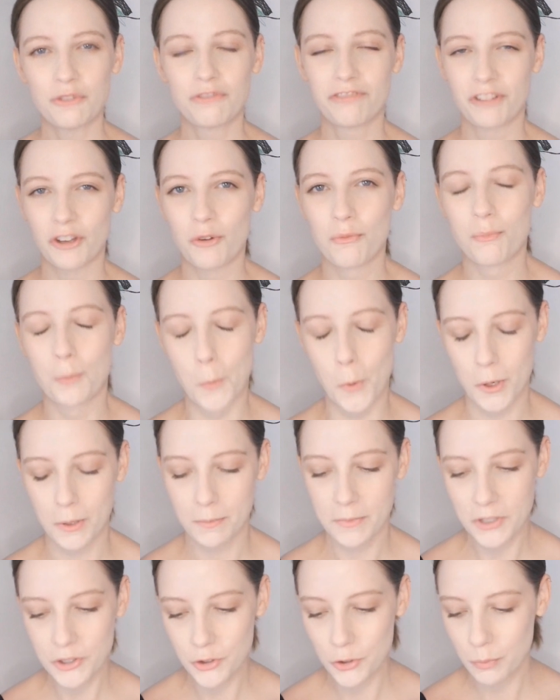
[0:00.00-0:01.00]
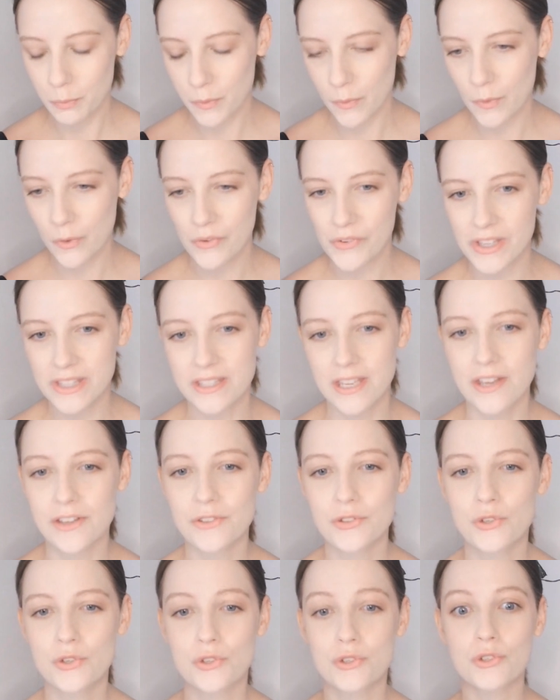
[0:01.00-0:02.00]
you feel more miserable, it
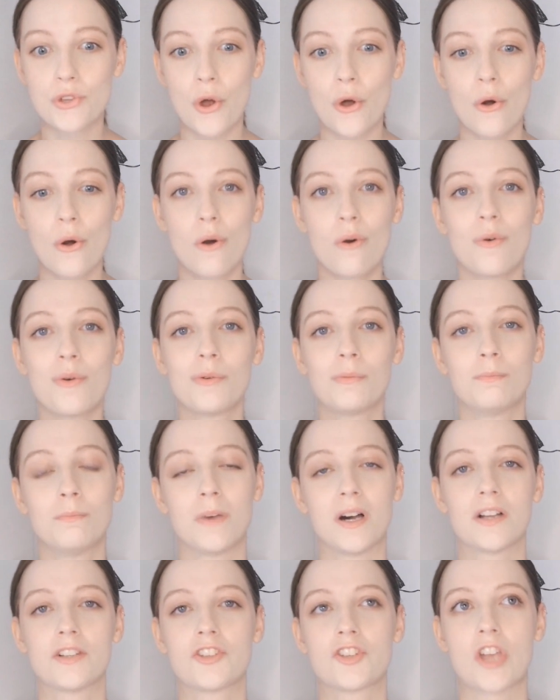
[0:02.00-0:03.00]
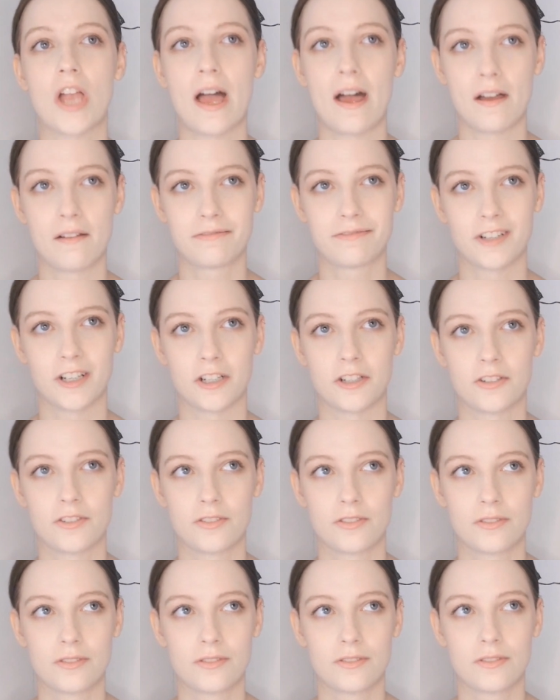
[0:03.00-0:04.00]
takes so much effort
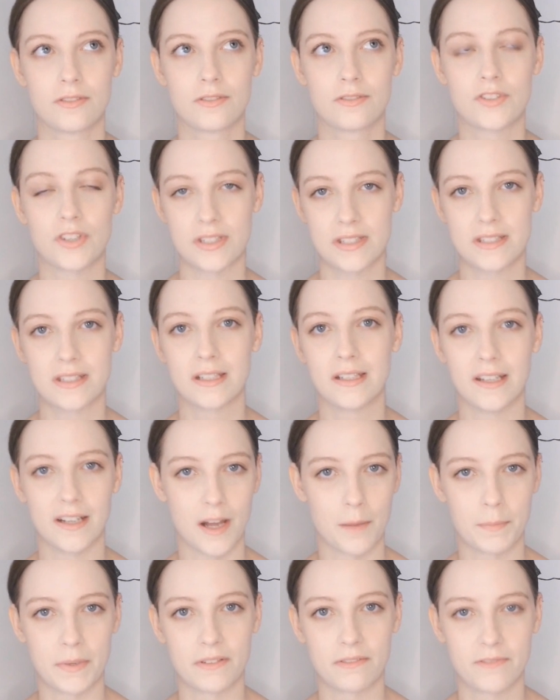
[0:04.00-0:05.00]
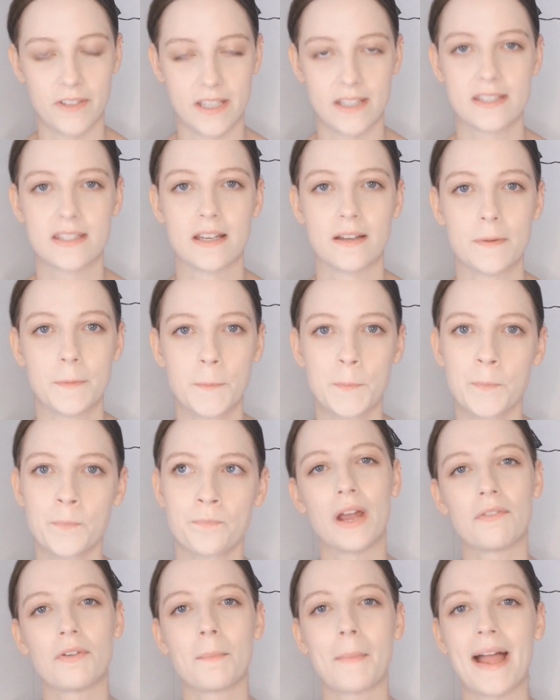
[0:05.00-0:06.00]
just to get up and fix it.
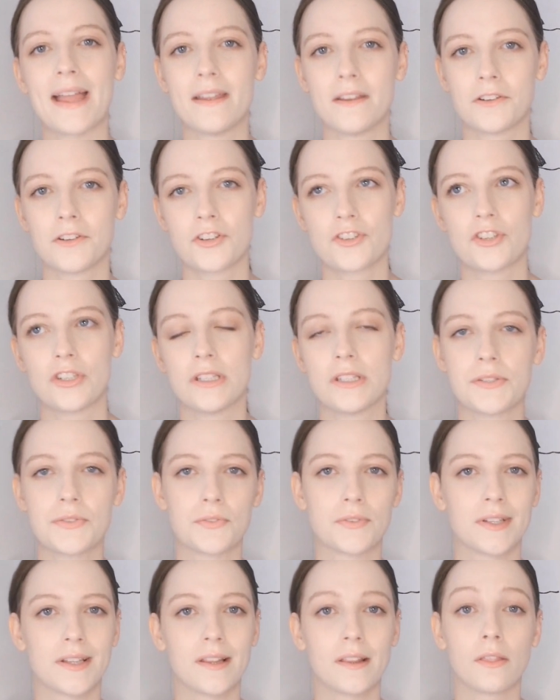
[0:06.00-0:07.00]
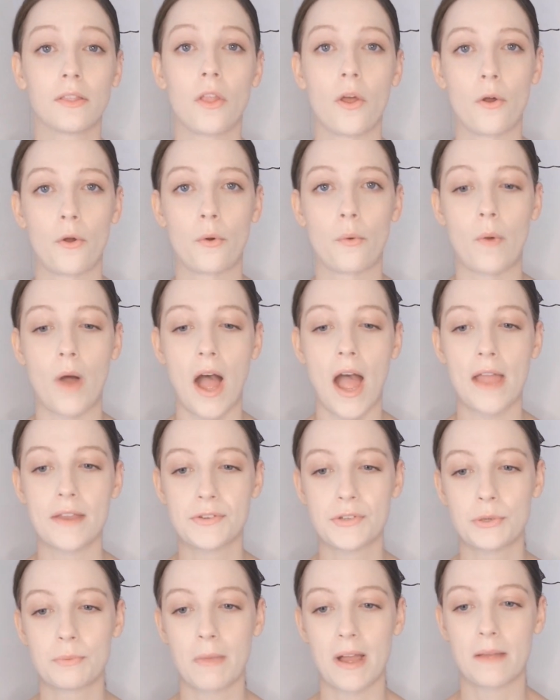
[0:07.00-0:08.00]
Whenever my energy is really low,
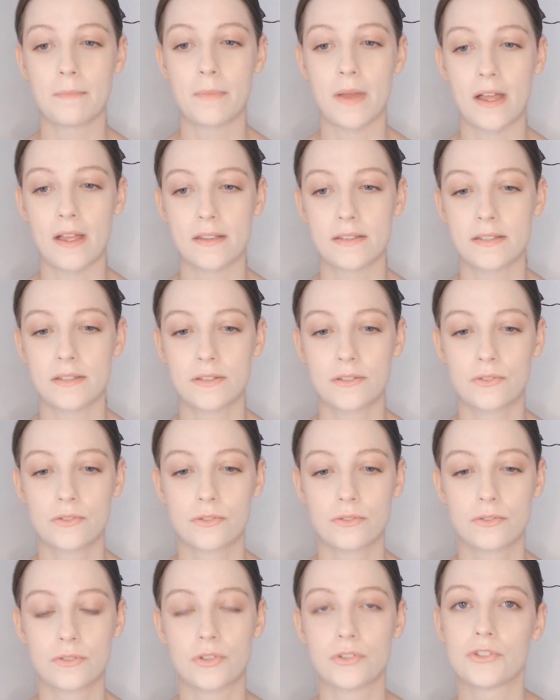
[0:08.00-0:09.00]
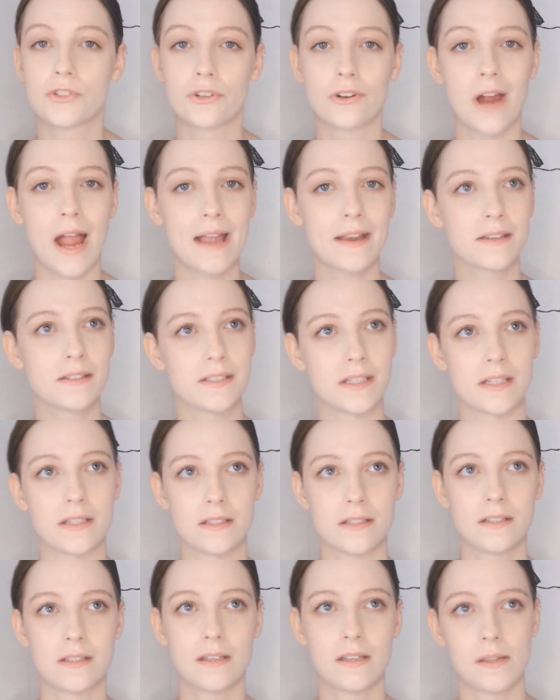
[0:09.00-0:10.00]
I do my best to direct
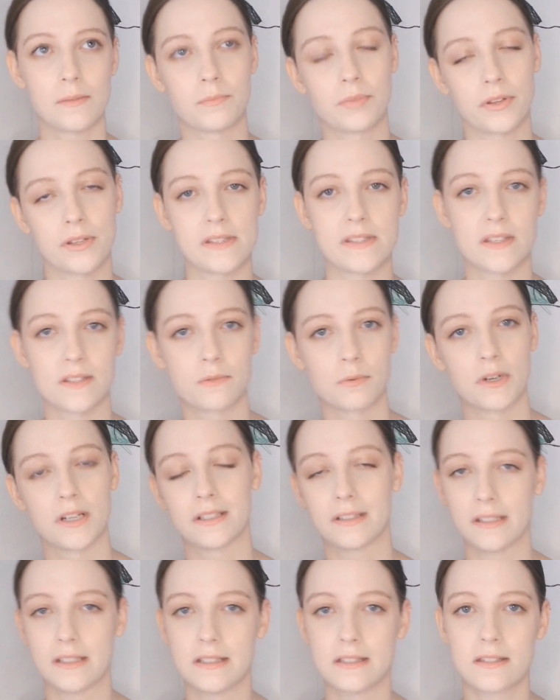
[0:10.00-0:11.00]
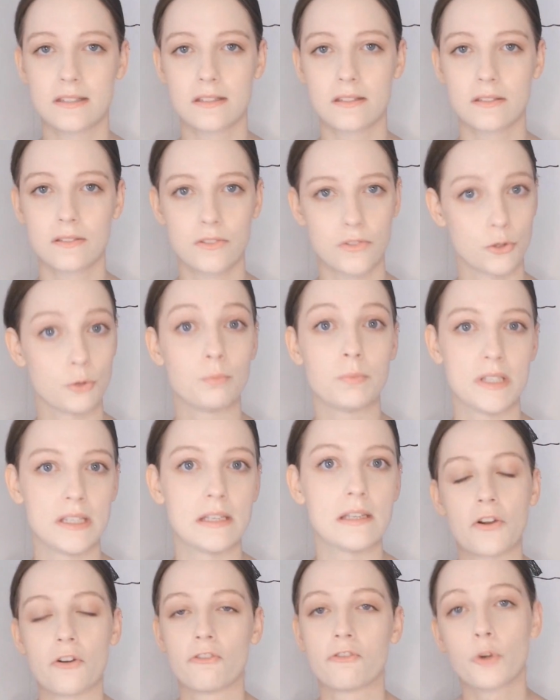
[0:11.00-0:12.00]
it in places where it needs to be.
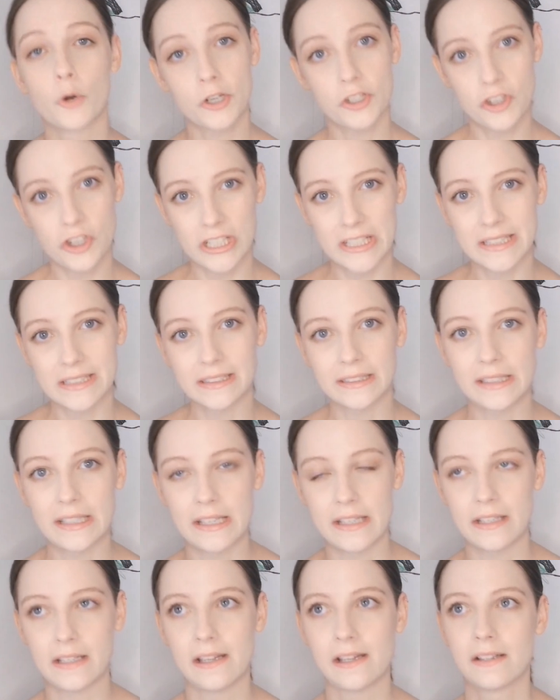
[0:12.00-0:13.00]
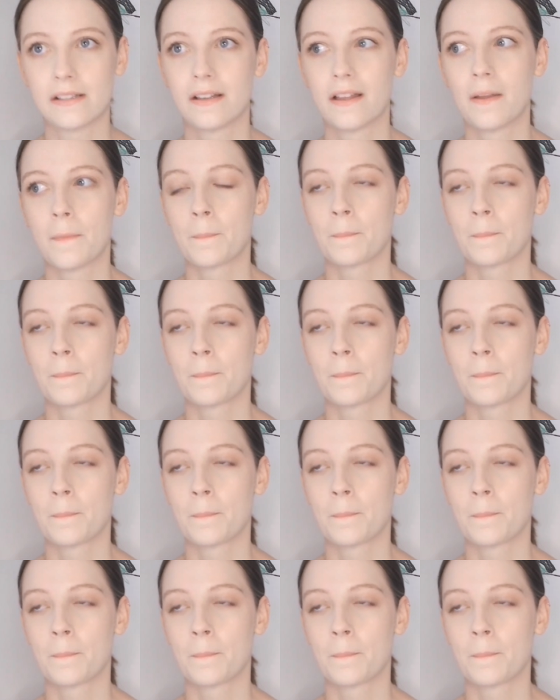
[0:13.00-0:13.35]
And unfortunately,